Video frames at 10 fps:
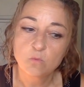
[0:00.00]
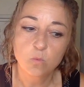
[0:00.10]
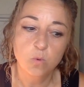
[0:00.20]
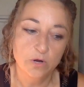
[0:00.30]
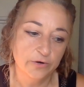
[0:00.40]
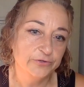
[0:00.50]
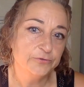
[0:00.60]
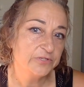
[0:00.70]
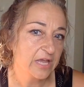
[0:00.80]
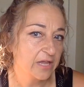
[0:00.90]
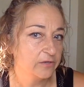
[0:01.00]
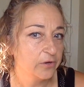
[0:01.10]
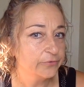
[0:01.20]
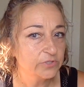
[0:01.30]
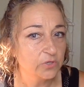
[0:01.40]
what are you saying
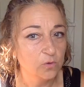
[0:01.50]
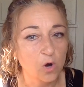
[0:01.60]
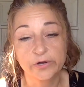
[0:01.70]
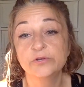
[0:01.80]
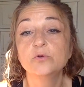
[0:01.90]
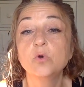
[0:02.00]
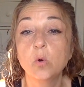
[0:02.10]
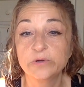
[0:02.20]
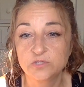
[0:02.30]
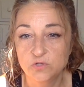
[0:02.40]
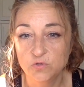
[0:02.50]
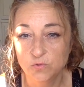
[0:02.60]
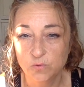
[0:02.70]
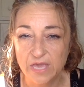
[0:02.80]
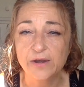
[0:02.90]
no to? Are you going
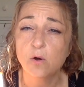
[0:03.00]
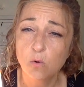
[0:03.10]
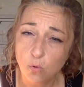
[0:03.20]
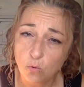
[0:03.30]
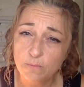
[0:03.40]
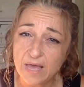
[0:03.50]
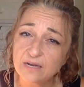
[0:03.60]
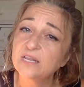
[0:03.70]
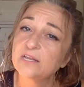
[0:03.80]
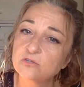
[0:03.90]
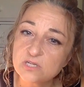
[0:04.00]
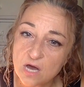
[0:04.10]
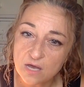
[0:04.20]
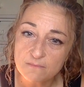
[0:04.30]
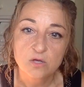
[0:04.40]
to get home at a later
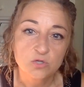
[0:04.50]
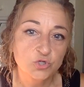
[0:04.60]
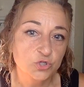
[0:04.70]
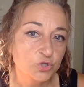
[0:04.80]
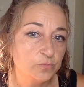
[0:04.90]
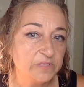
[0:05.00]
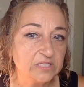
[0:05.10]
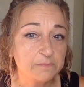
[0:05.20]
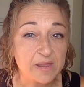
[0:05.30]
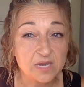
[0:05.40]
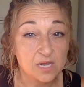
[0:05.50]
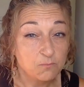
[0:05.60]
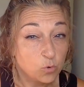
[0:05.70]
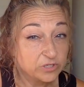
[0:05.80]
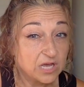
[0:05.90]
time? Should you be spending
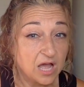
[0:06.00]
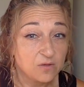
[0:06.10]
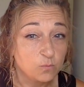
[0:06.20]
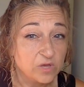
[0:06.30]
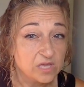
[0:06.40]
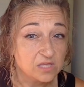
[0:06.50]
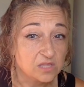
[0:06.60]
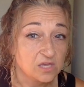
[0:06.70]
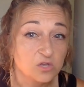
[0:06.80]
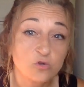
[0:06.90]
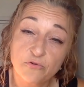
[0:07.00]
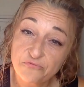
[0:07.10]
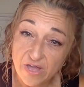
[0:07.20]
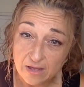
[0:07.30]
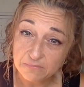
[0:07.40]
more time with your
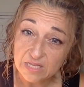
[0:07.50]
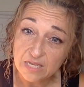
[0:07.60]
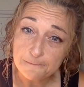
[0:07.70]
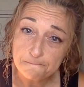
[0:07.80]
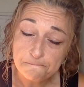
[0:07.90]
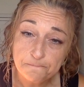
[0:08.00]
family?